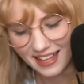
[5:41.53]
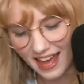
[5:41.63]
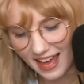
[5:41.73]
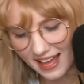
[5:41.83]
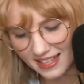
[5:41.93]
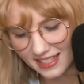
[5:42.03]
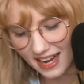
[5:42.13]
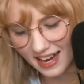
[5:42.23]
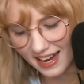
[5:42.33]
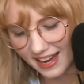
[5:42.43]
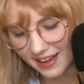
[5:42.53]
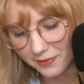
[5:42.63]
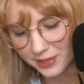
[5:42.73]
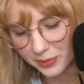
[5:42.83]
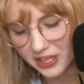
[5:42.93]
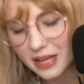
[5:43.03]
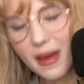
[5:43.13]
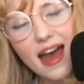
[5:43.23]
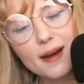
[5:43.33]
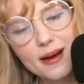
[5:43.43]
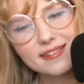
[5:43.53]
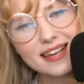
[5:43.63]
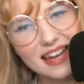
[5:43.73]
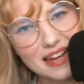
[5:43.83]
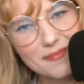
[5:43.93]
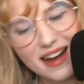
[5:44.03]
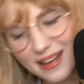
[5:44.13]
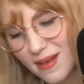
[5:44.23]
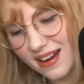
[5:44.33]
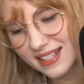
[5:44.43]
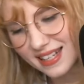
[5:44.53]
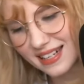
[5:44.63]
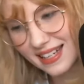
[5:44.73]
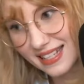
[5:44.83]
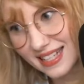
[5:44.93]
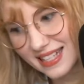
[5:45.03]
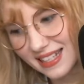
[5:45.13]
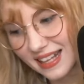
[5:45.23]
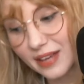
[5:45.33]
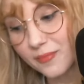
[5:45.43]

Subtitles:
And I was really bad about taking my medicine consistently.